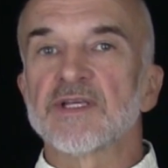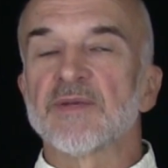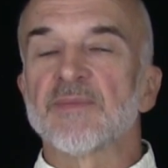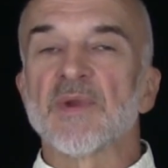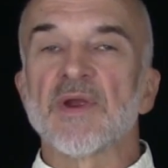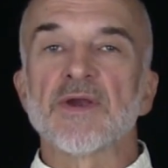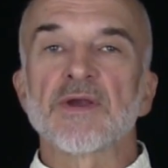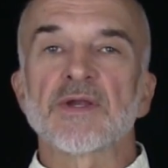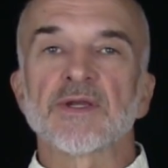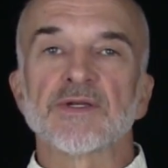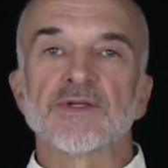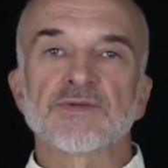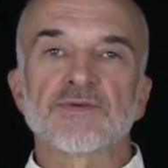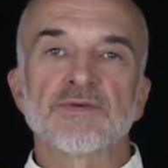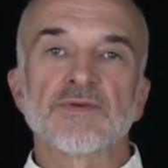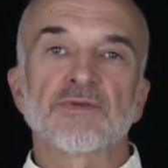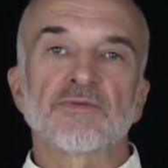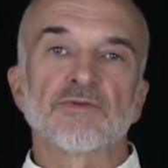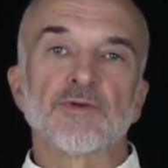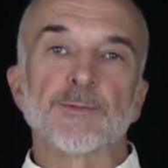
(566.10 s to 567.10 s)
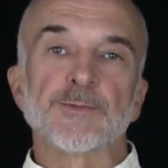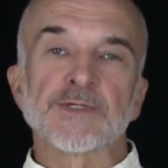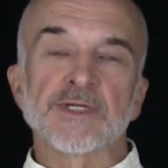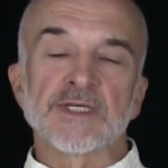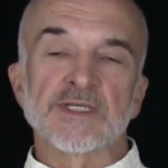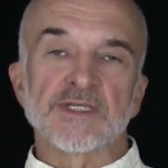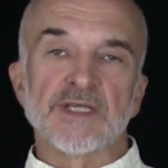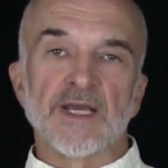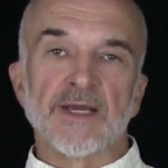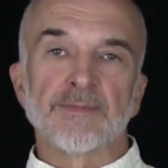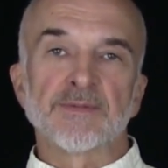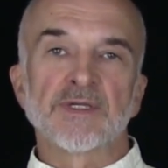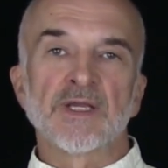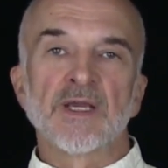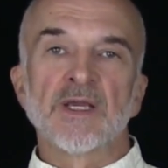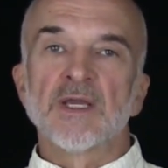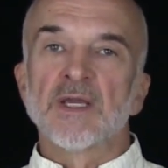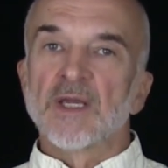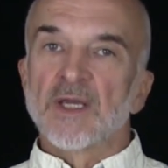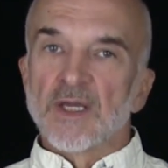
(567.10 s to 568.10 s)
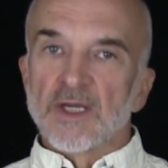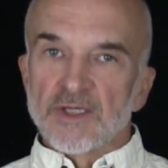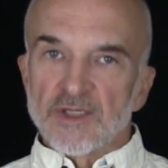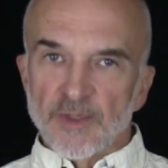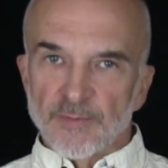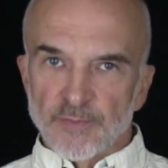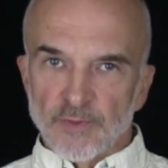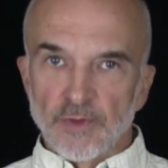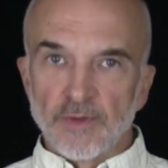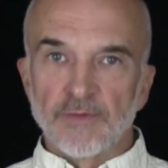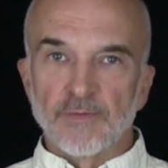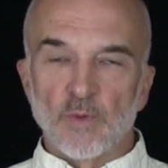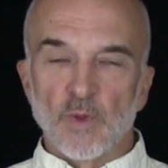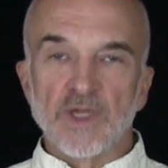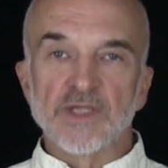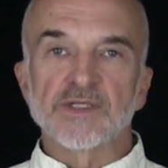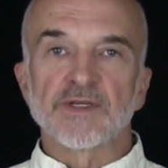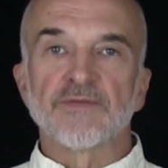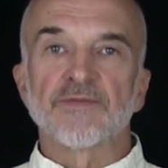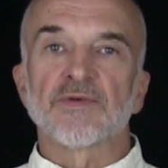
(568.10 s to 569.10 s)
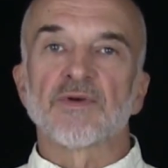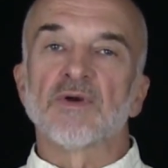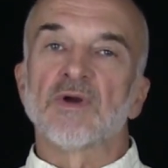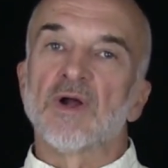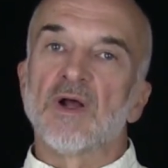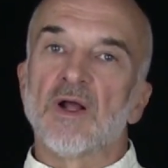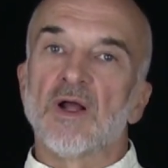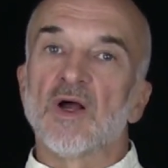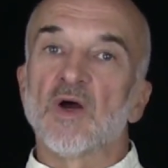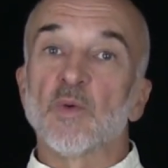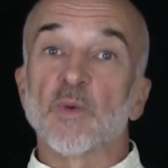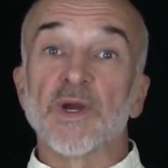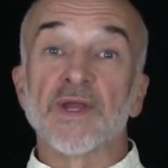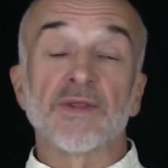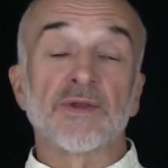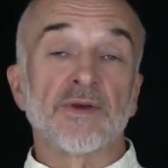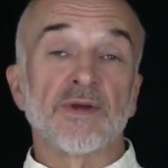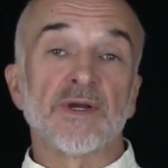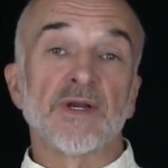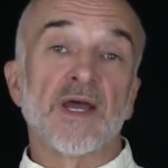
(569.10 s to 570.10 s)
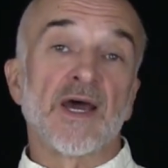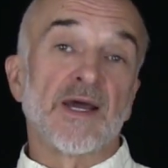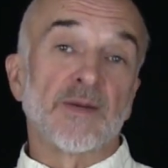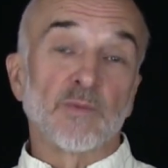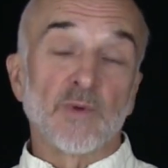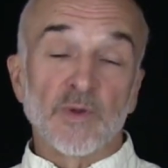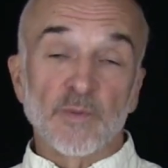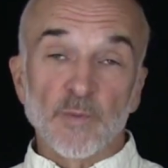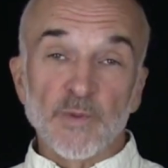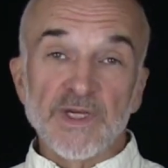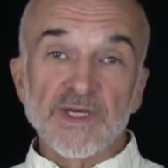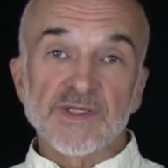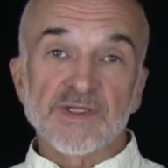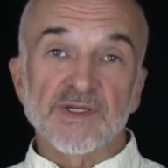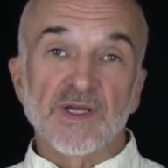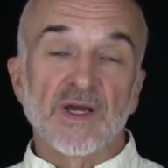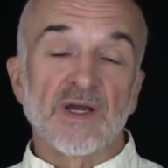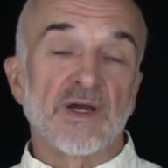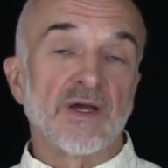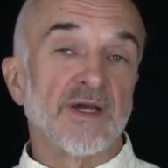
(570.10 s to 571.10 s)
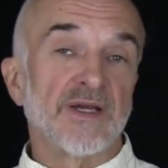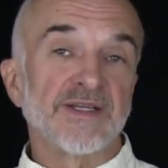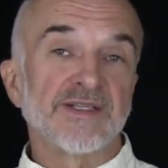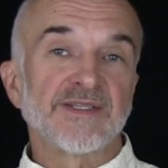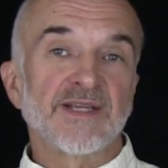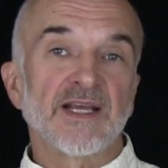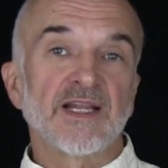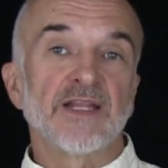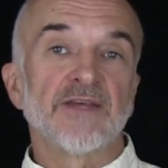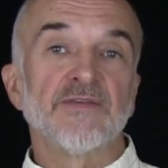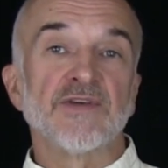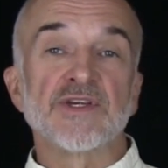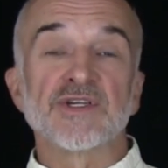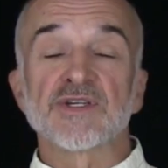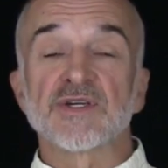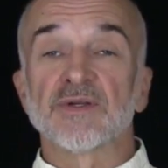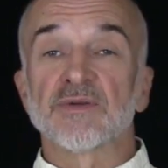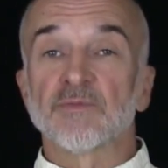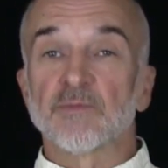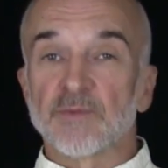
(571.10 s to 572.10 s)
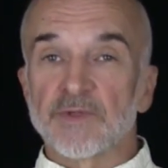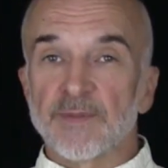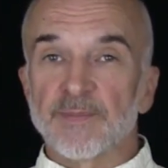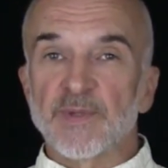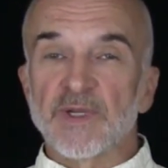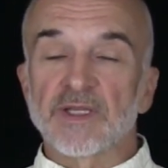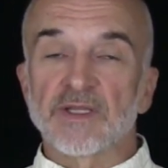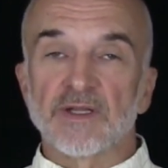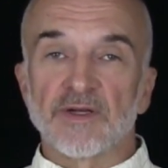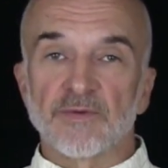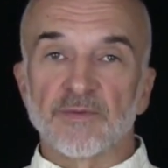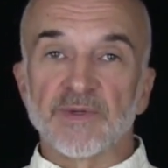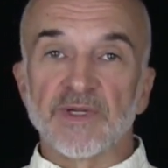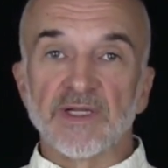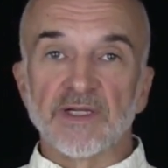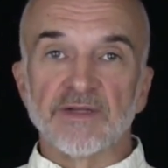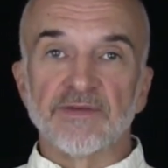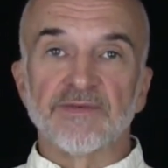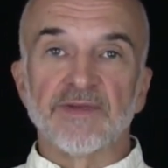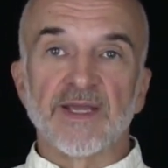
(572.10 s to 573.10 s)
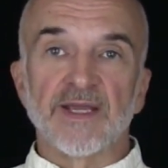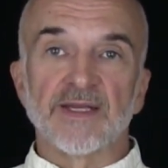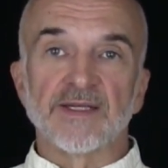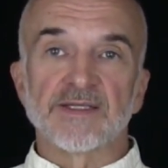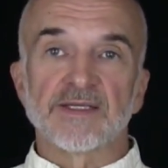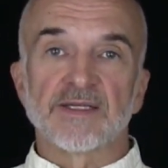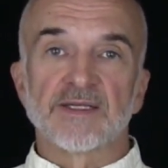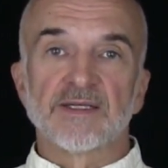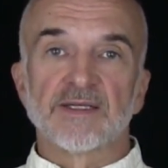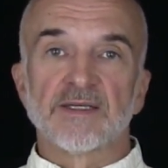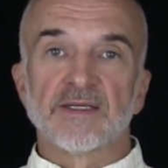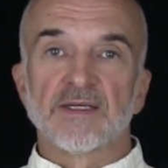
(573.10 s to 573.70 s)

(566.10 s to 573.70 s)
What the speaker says: the American truth groups accept to prove once and for all whether or not what we saw on television depicted a real event.